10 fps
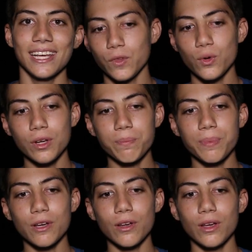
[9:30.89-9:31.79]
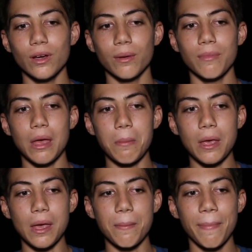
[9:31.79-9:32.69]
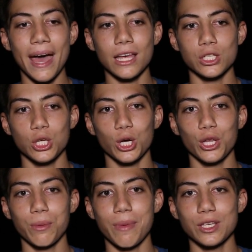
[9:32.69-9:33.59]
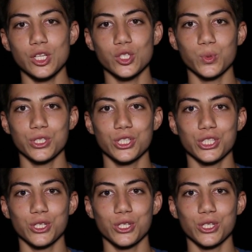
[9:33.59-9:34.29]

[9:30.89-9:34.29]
You could be maybe passing on the message which